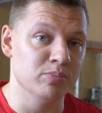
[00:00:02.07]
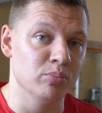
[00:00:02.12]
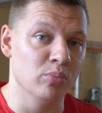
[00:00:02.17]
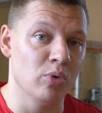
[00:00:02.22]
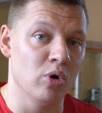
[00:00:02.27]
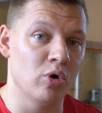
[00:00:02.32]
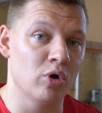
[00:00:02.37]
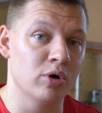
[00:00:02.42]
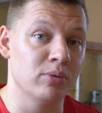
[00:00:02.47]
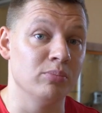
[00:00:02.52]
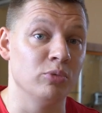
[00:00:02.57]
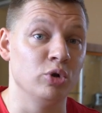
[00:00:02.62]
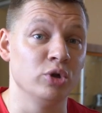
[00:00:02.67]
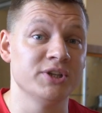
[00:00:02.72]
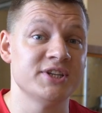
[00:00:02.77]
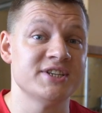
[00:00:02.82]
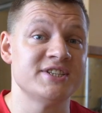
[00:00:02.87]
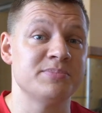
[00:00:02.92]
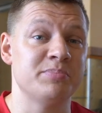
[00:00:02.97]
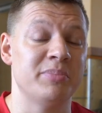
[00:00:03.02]
more
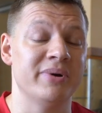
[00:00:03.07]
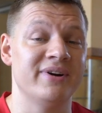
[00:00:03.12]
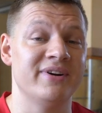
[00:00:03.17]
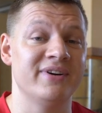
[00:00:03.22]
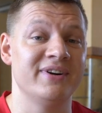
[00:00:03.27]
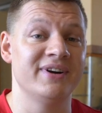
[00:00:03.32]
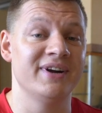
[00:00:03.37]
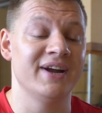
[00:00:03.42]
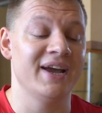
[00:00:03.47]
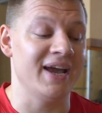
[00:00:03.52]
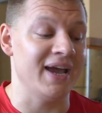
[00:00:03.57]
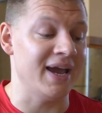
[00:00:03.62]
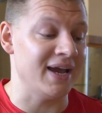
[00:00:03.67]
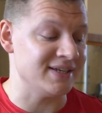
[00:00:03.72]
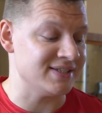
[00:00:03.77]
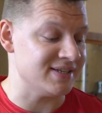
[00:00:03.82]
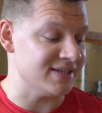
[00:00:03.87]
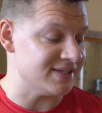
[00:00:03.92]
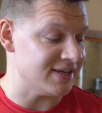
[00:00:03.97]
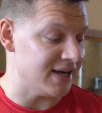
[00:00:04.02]
multi-spinner
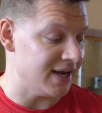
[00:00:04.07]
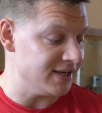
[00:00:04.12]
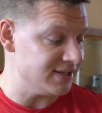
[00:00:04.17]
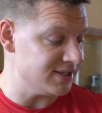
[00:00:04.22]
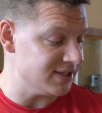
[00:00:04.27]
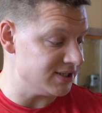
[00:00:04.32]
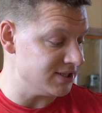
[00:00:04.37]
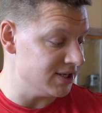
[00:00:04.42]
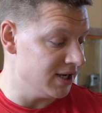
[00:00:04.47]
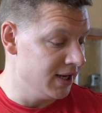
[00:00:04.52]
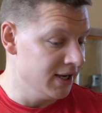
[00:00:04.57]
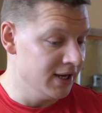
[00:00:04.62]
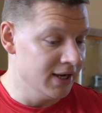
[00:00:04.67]
exercises.